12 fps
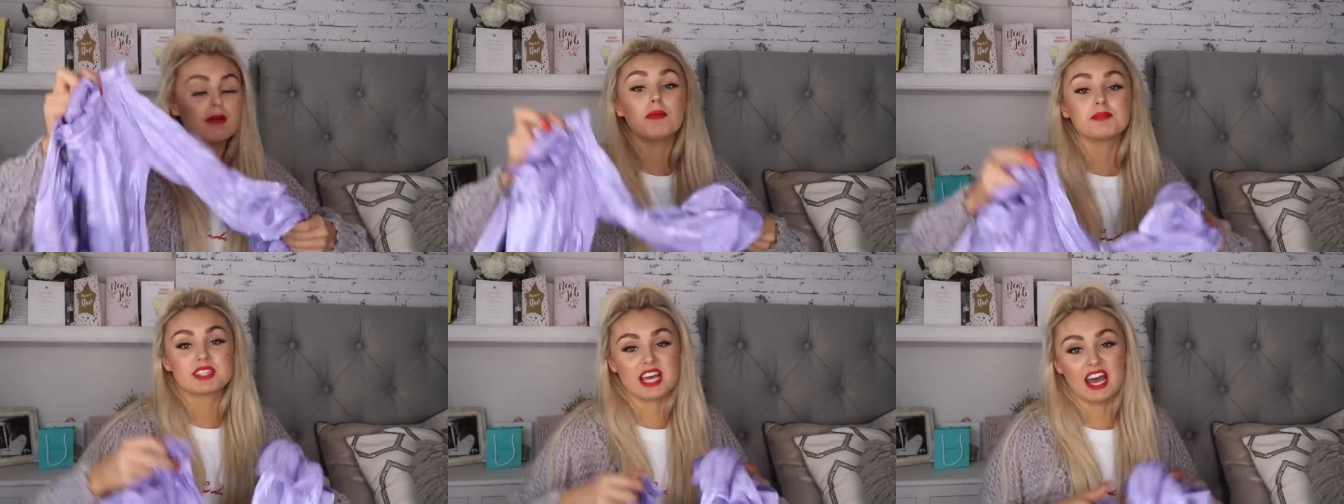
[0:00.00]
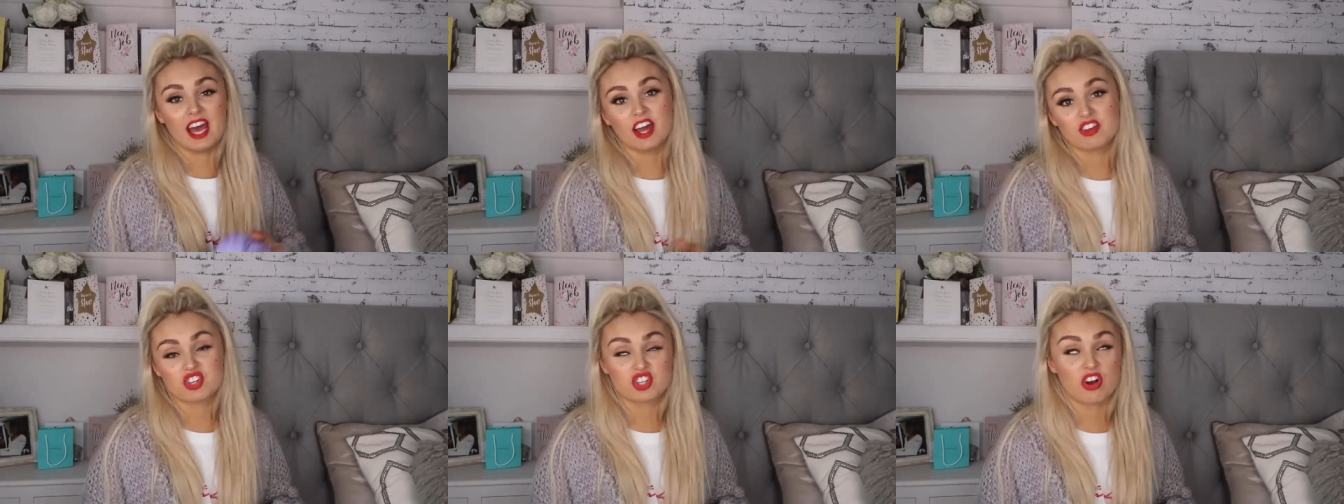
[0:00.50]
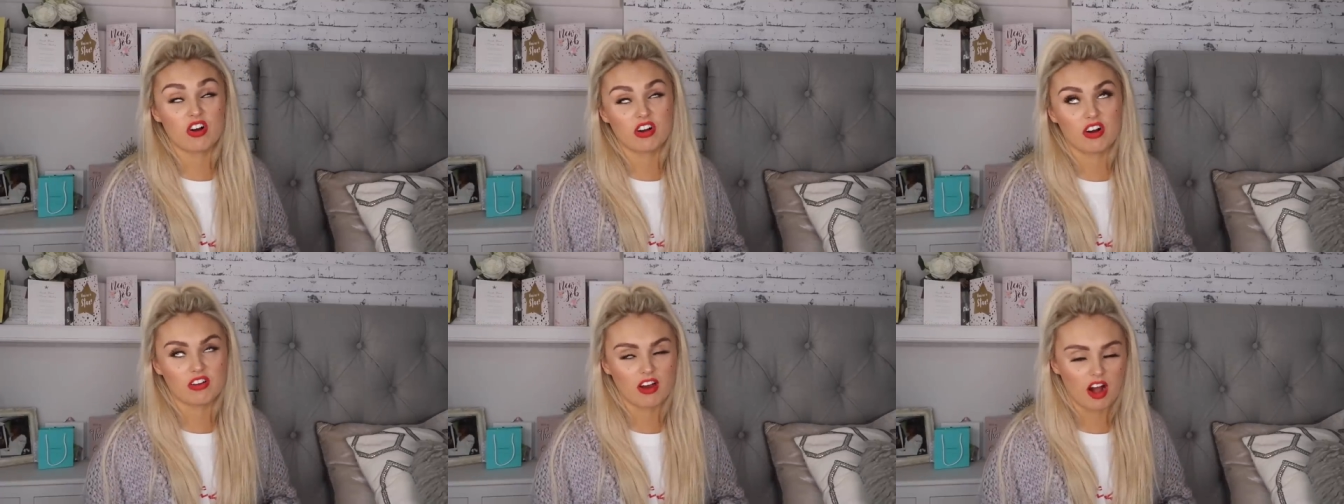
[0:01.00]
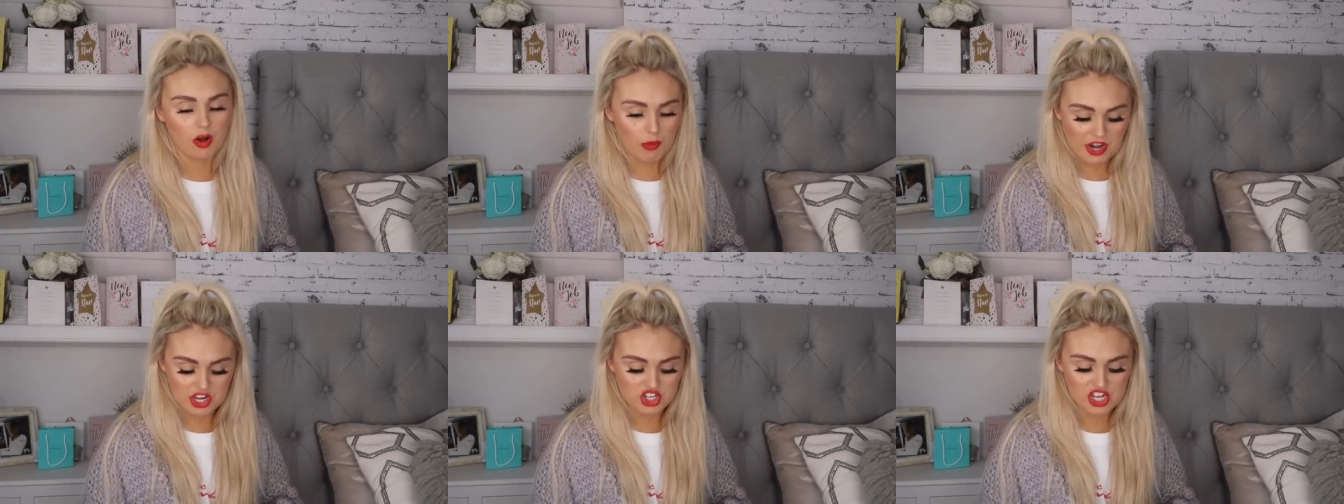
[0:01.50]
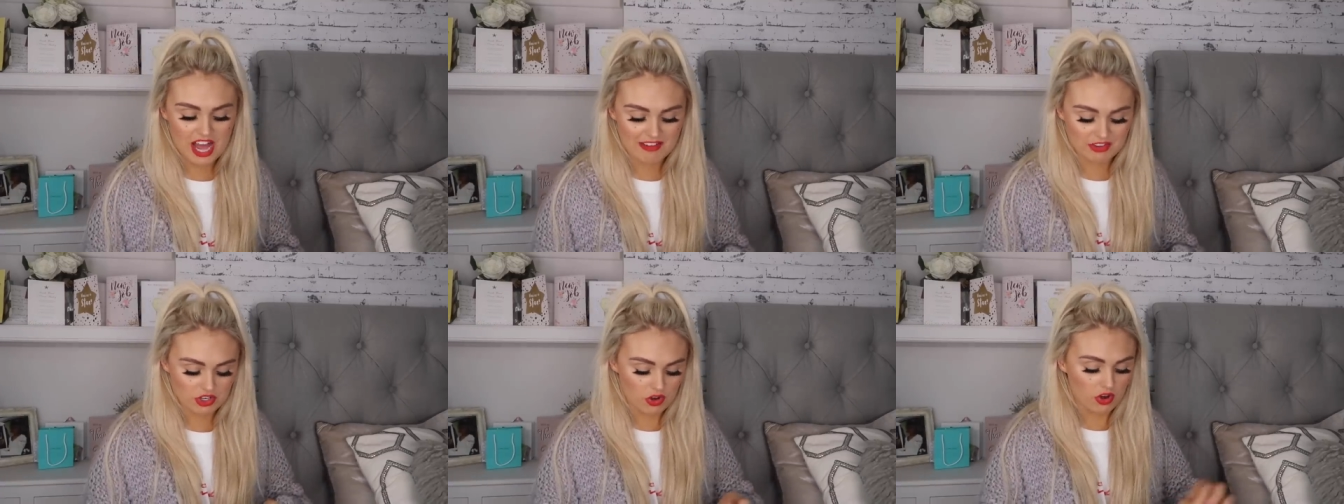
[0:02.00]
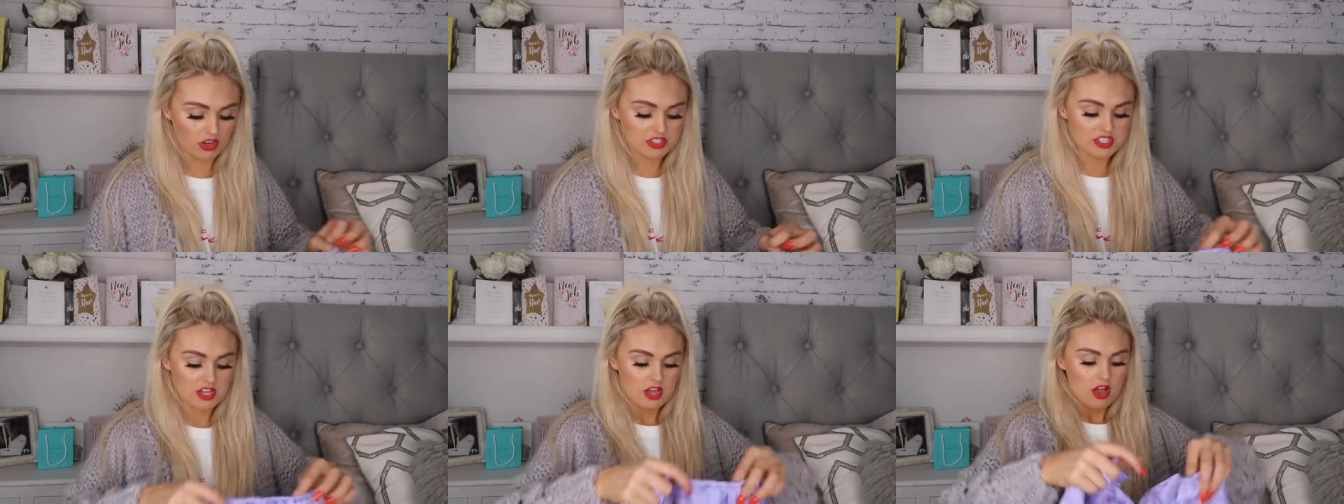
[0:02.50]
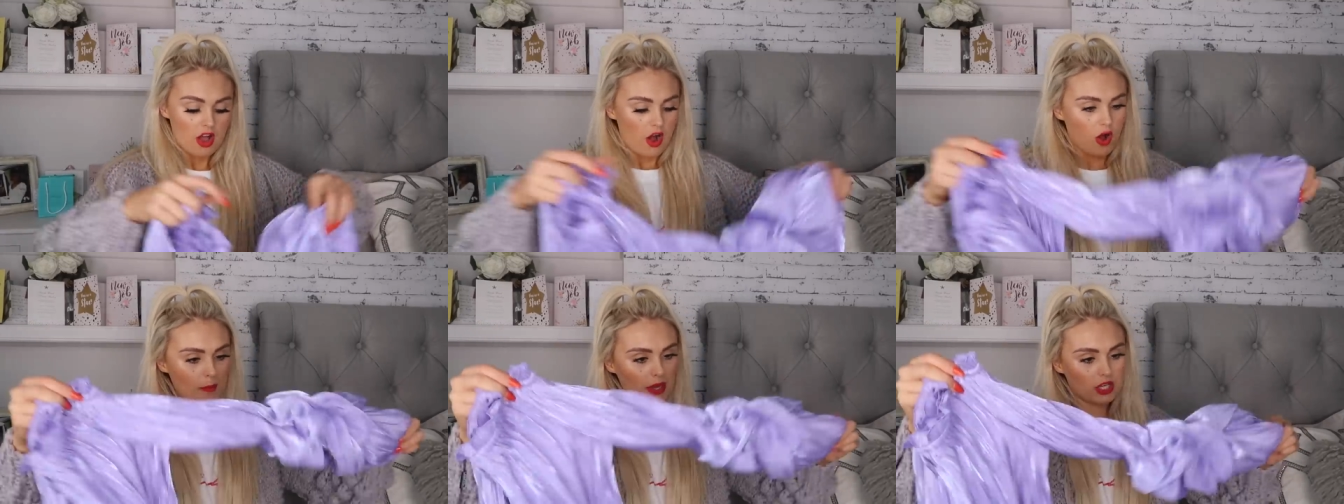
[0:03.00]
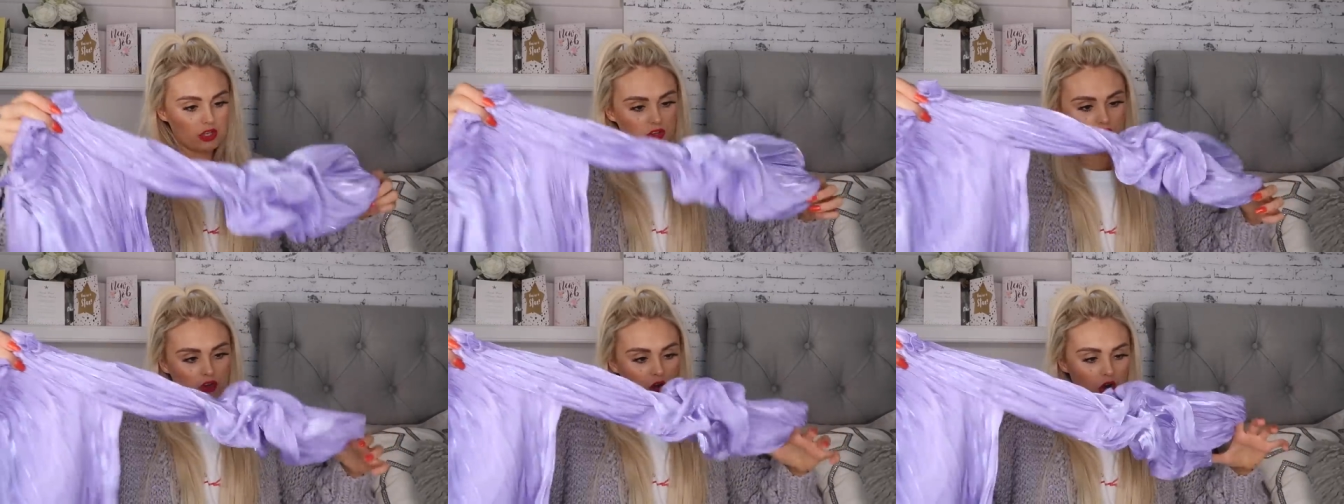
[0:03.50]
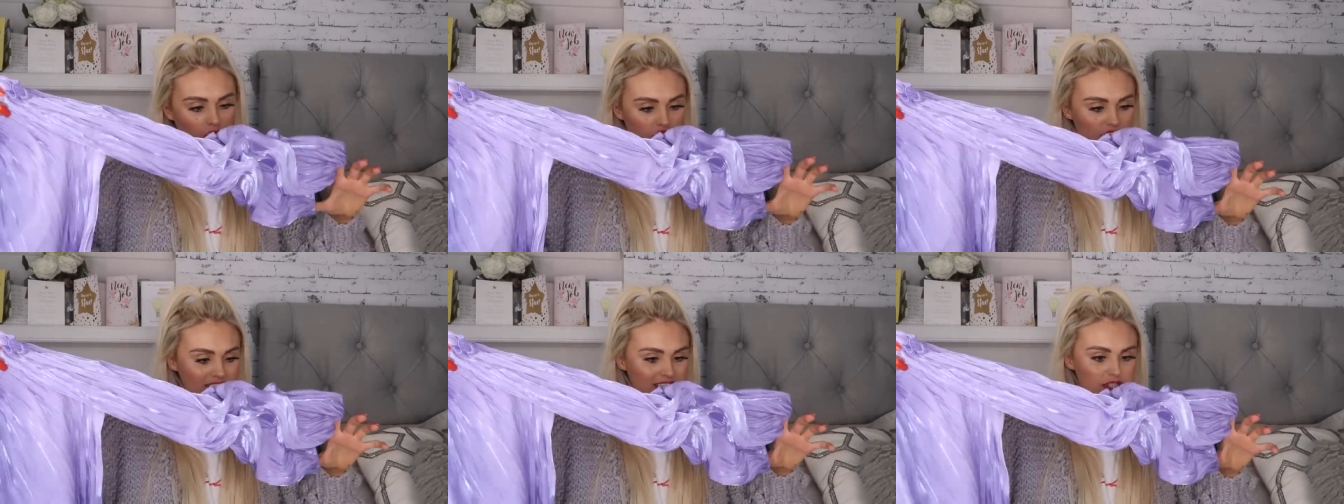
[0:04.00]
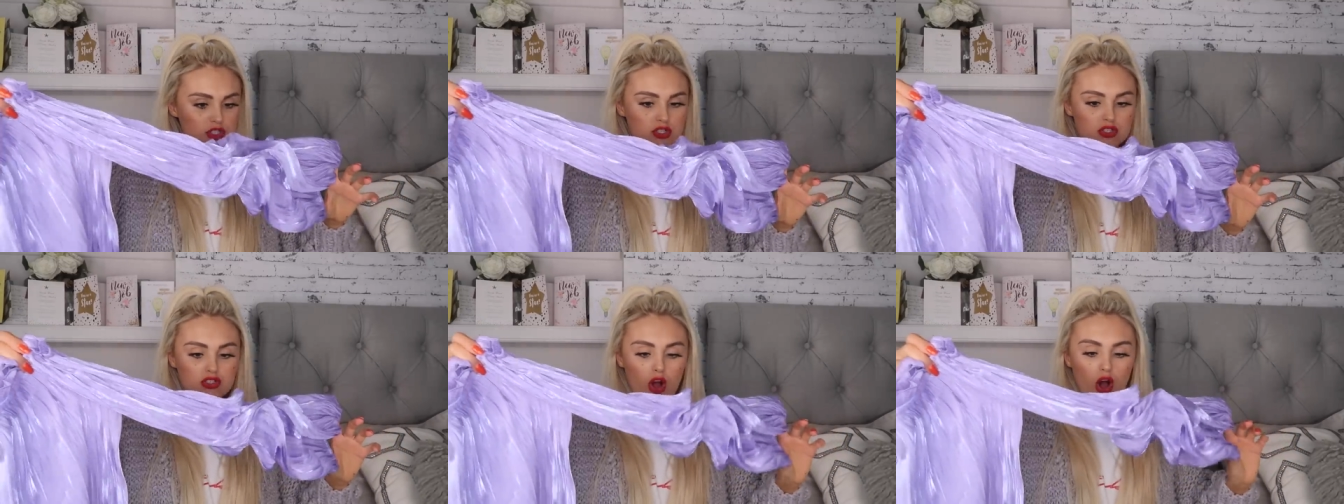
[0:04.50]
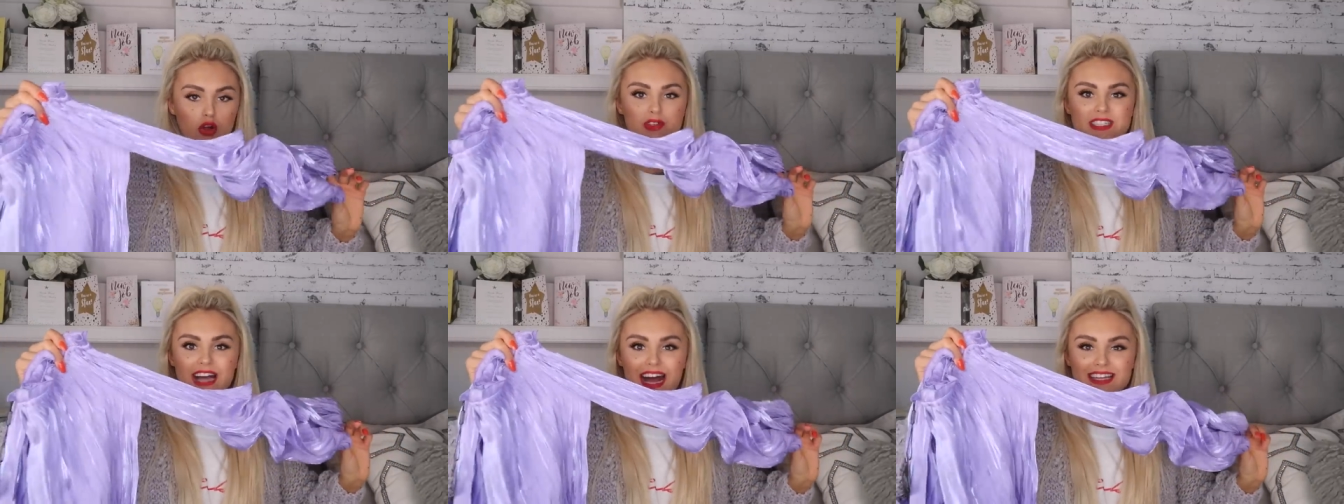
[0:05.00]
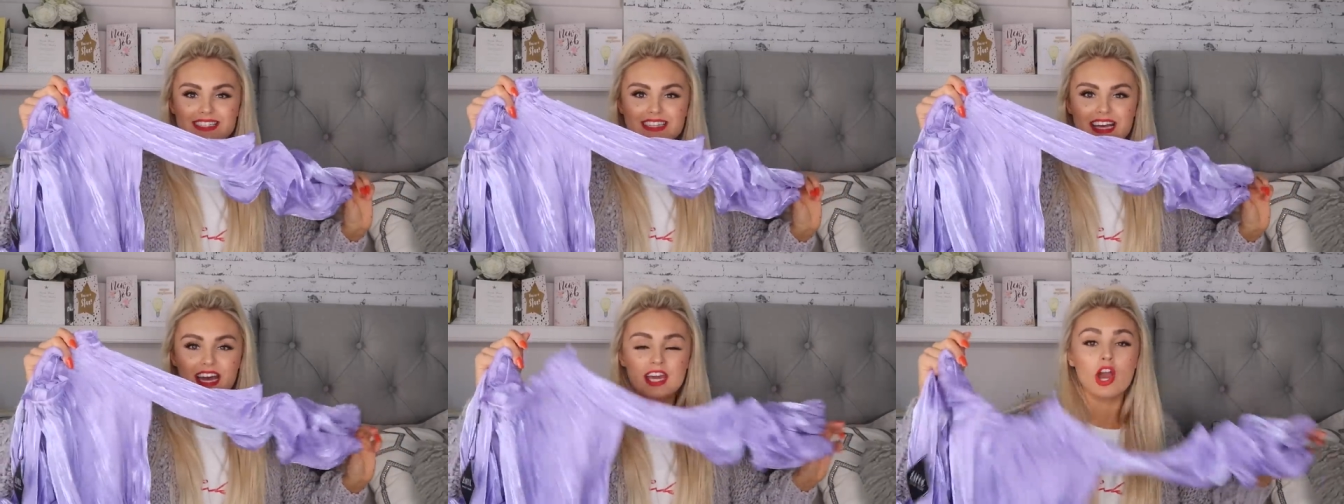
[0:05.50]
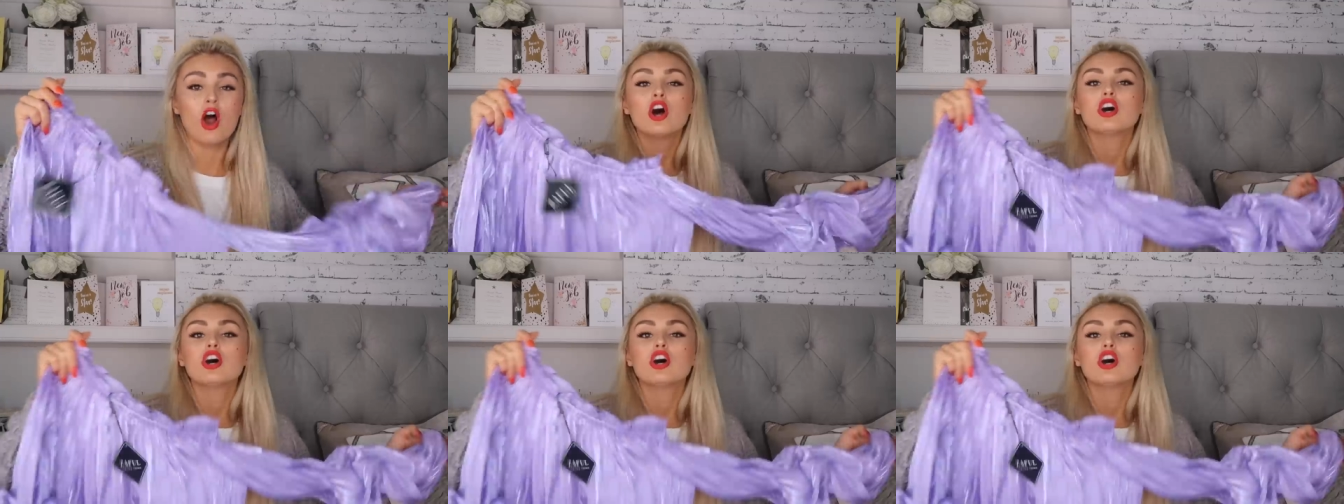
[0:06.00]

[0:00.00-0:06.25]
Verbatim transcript: Mum's here, shock horror. When is she ever not? Oh my gosh, this is so sassy.